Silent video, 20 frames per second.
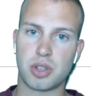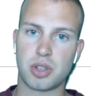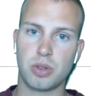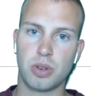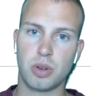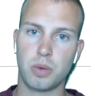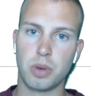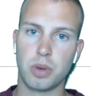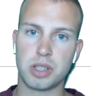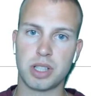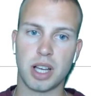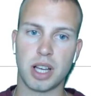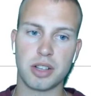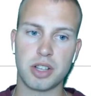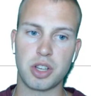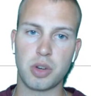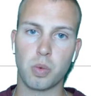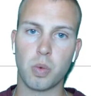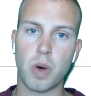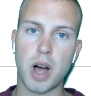tool will tell
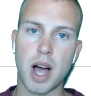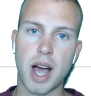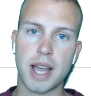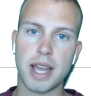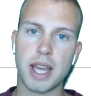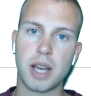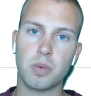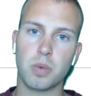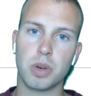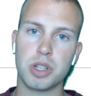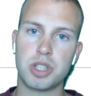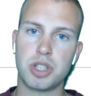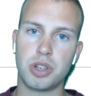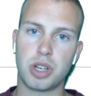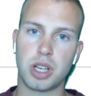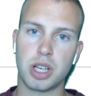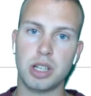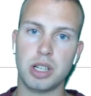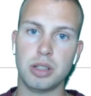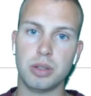you why and what you
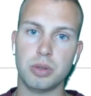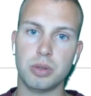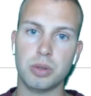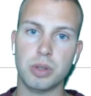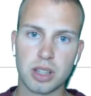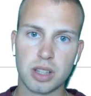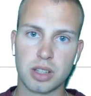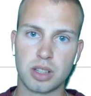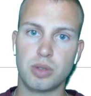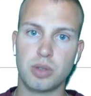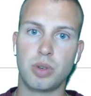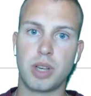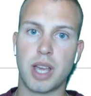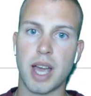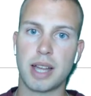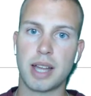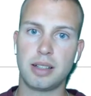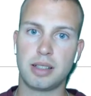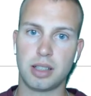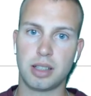can do to
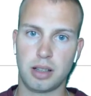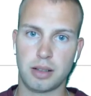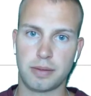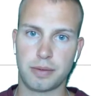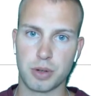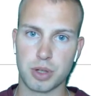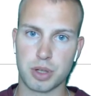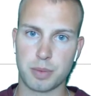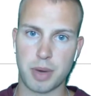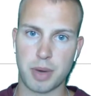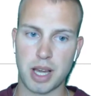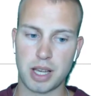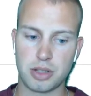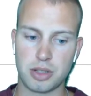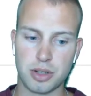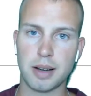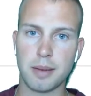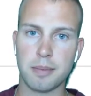get to the first page.